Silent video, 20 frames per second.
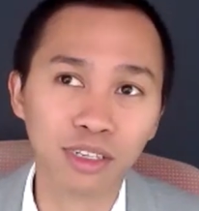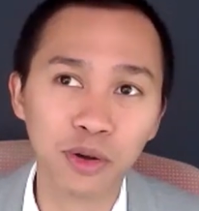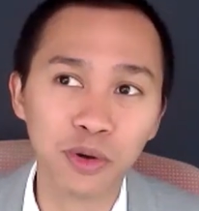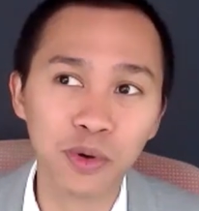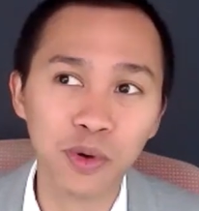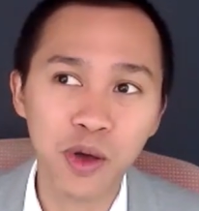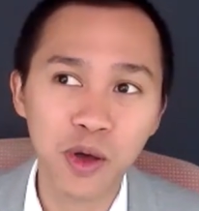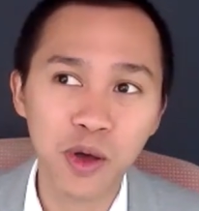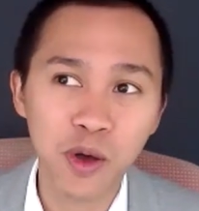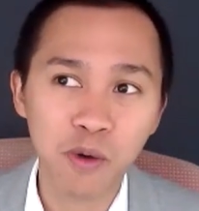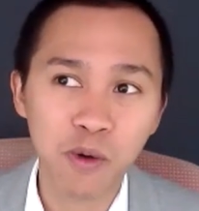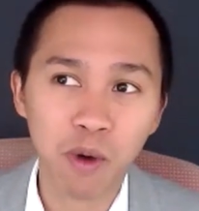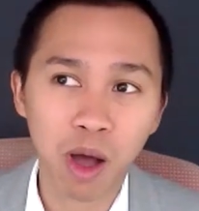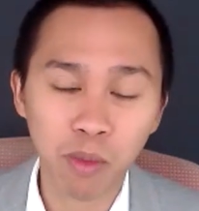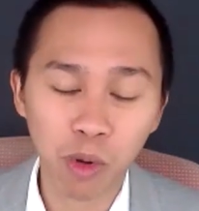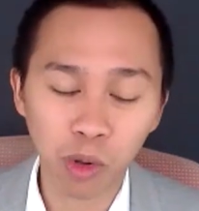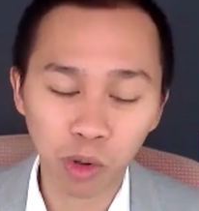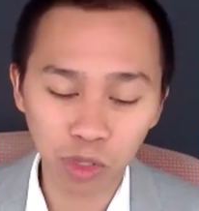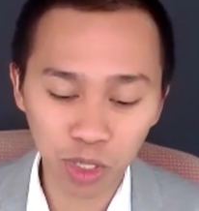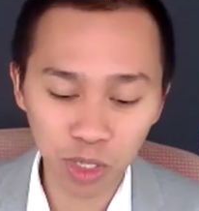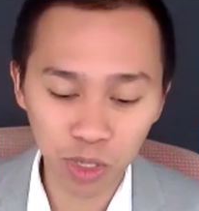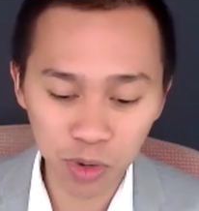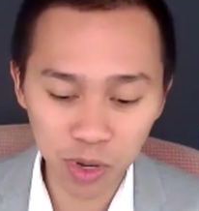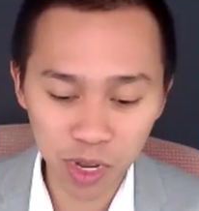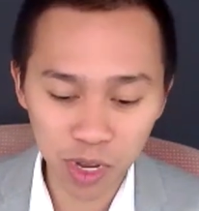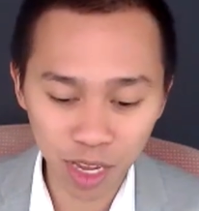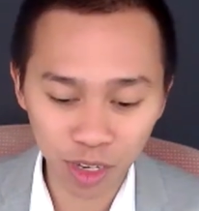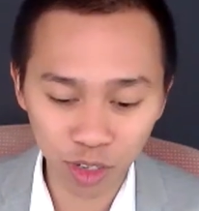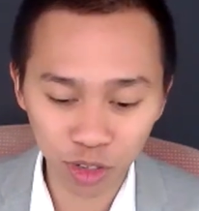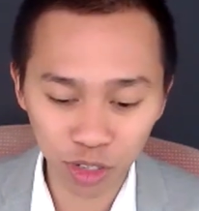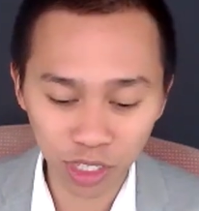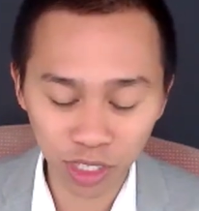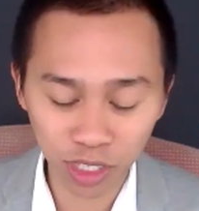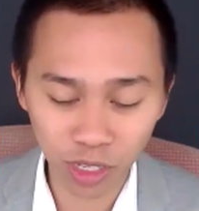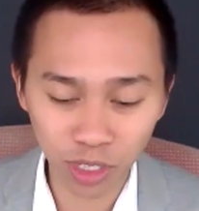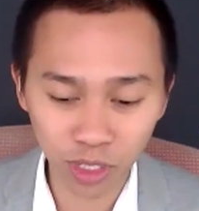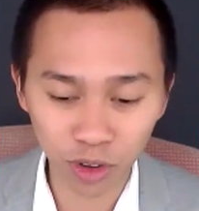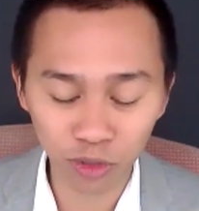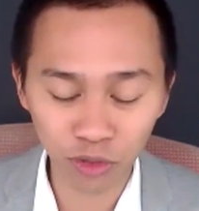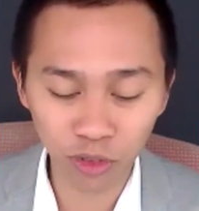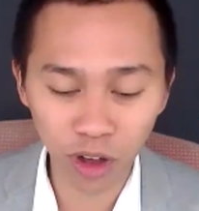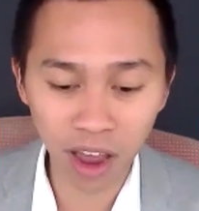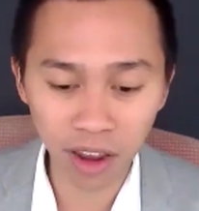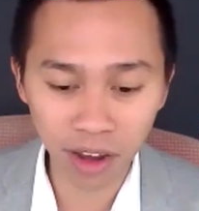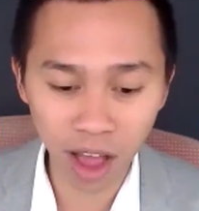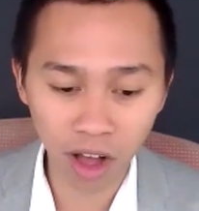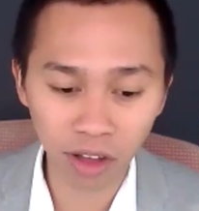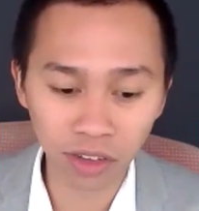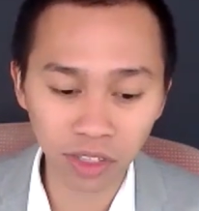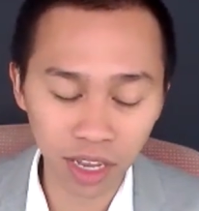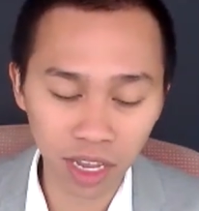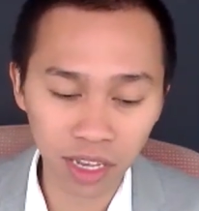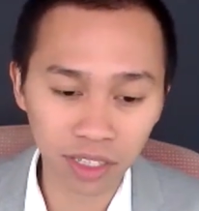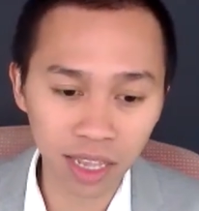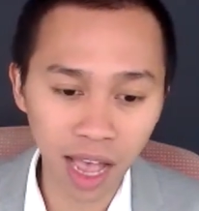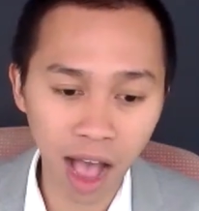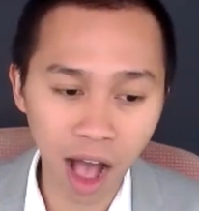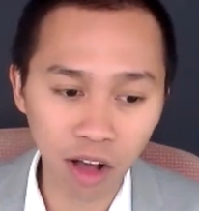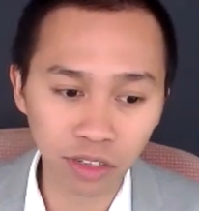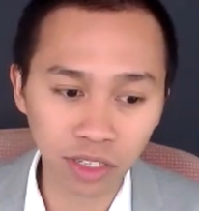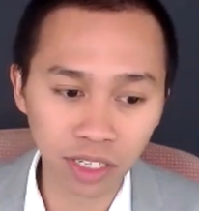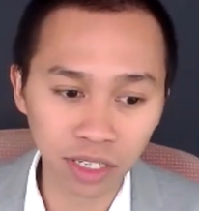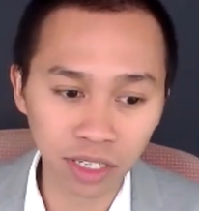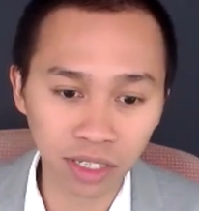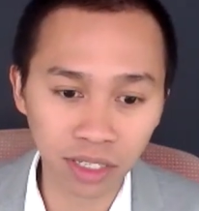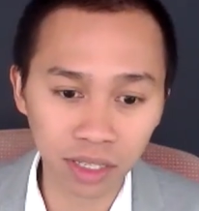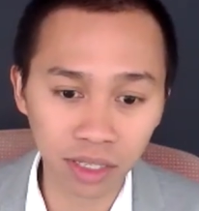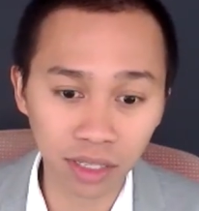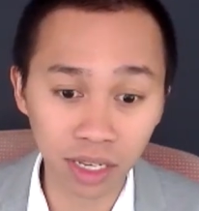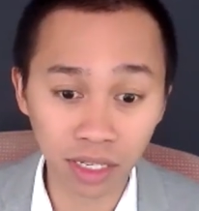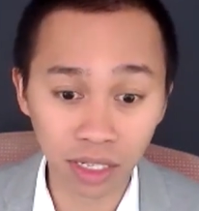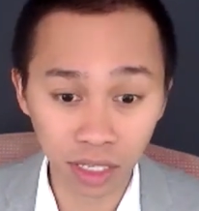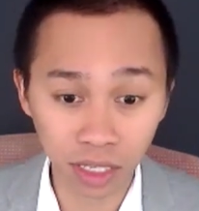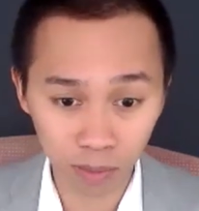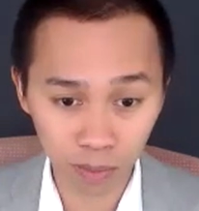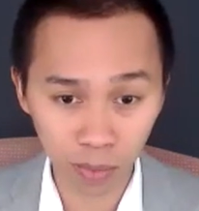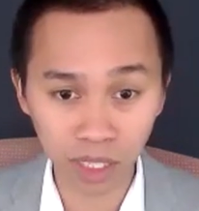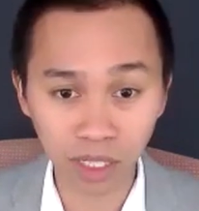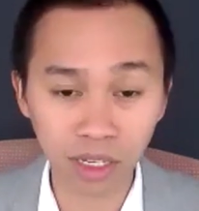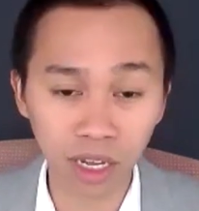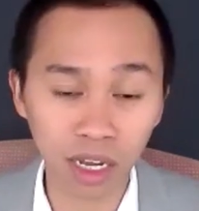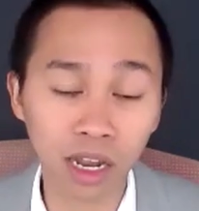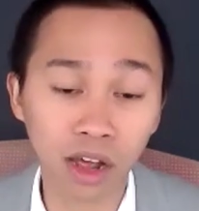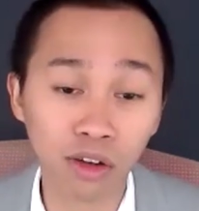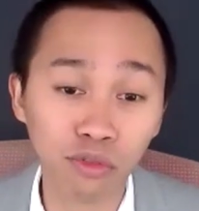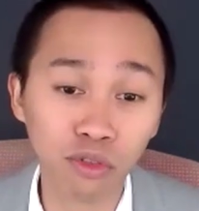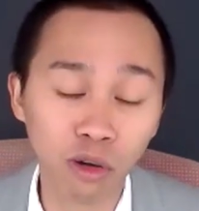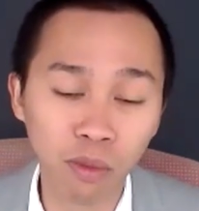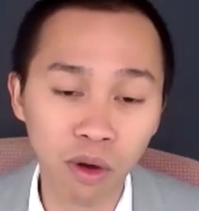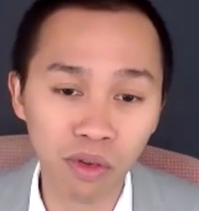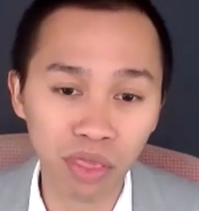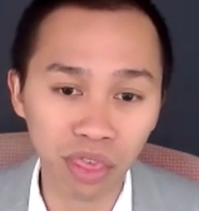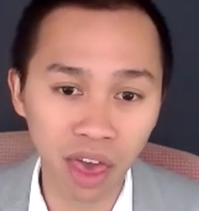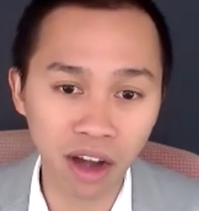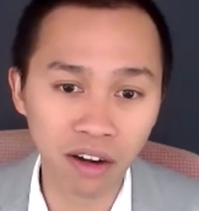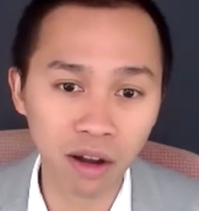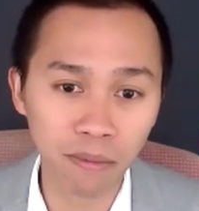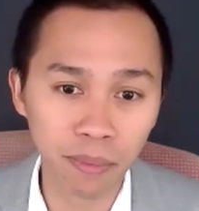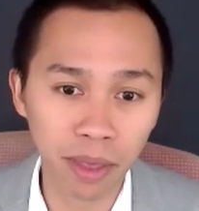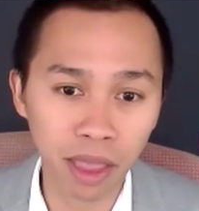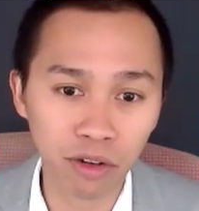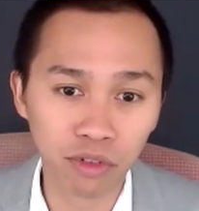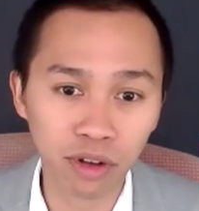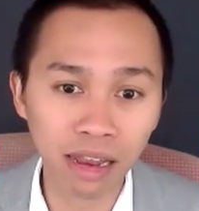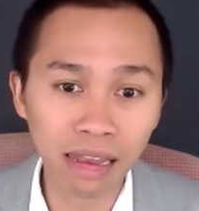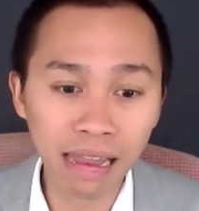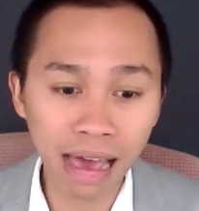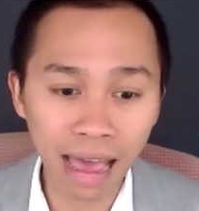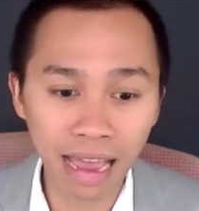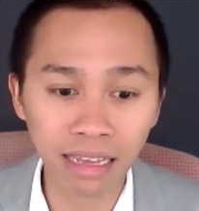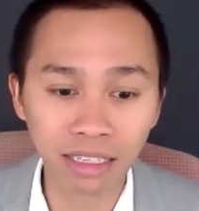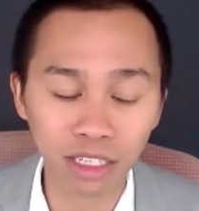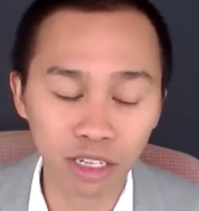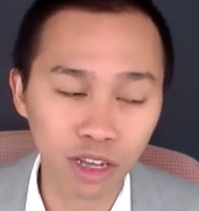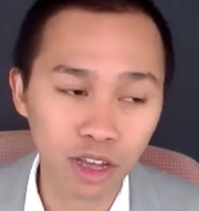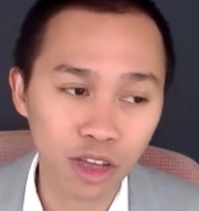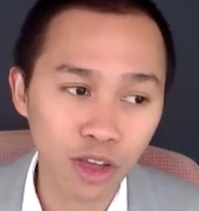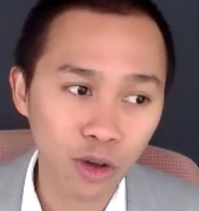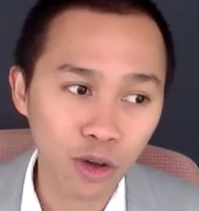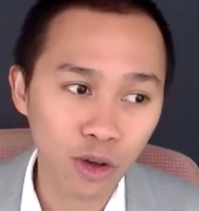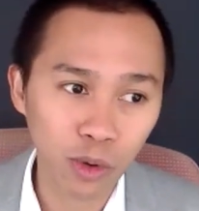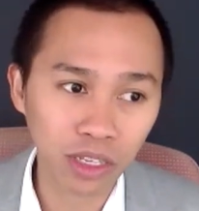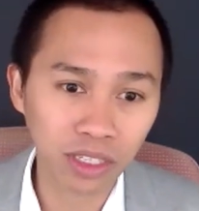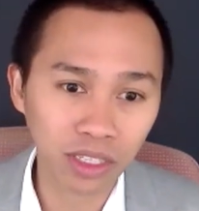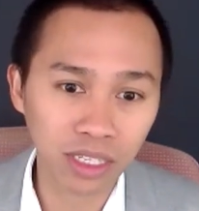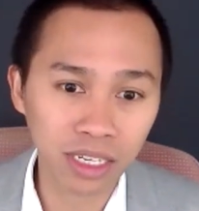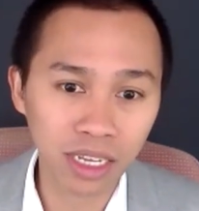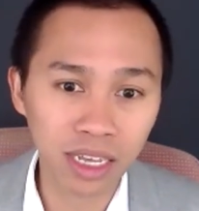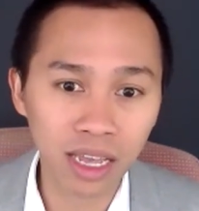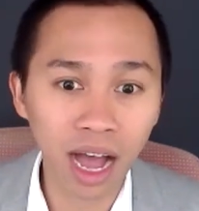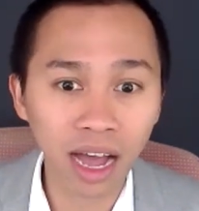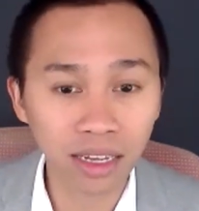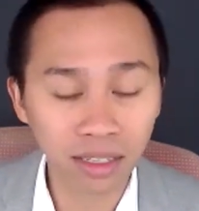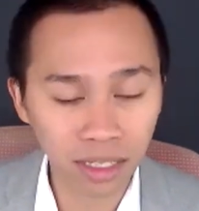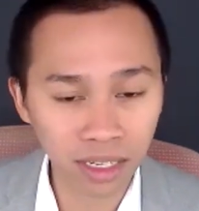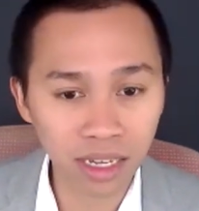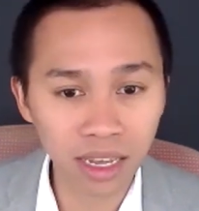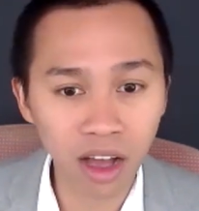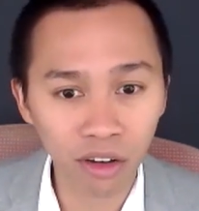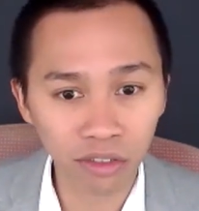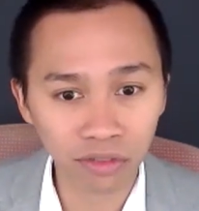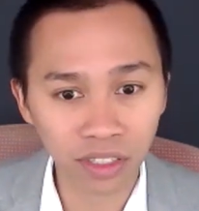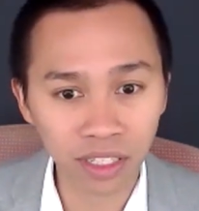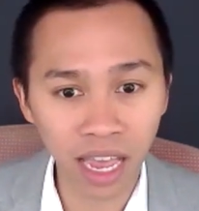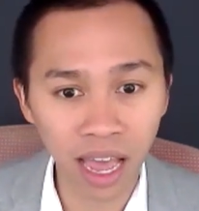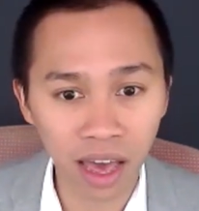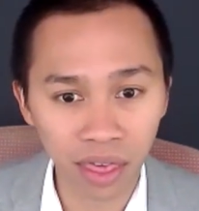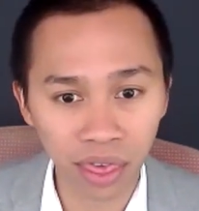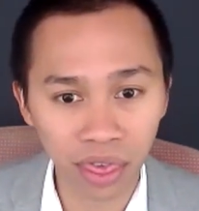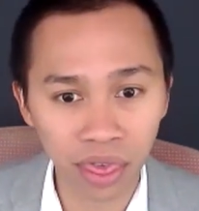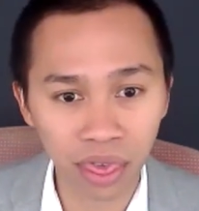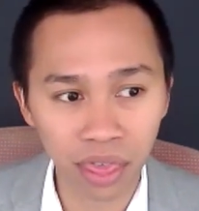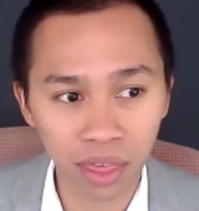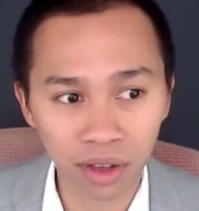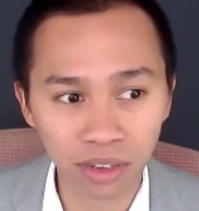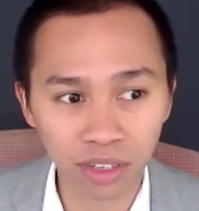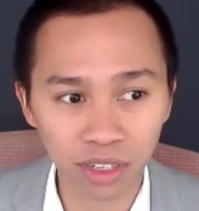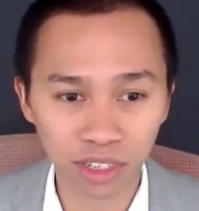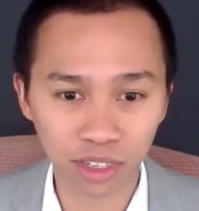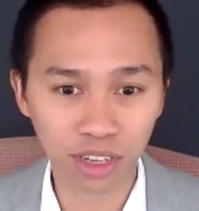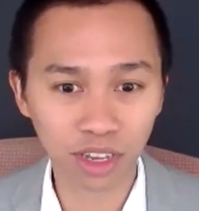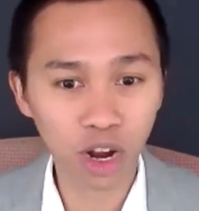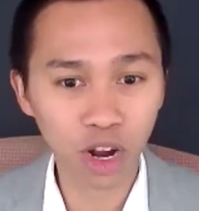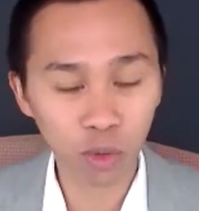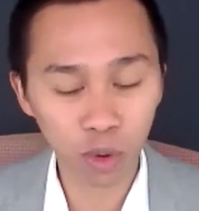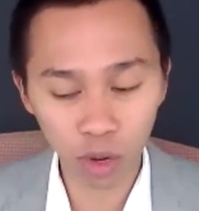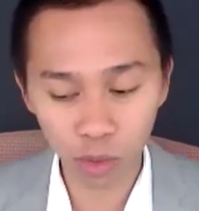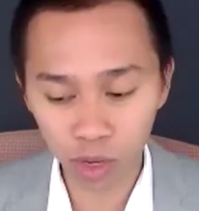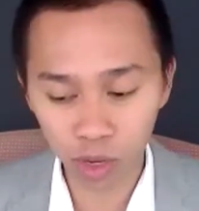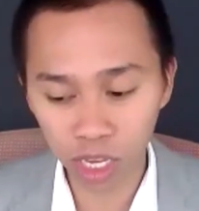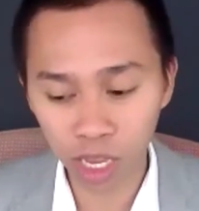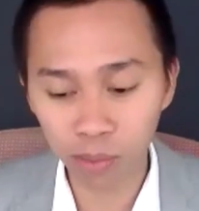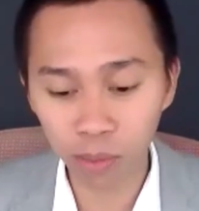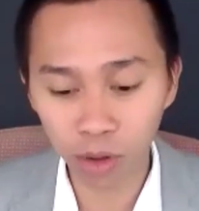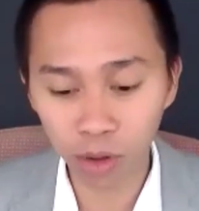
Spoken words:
So what I'm also interested to find out is, how does this particular form of therapy relate with the idea of death? Because, you know, we keep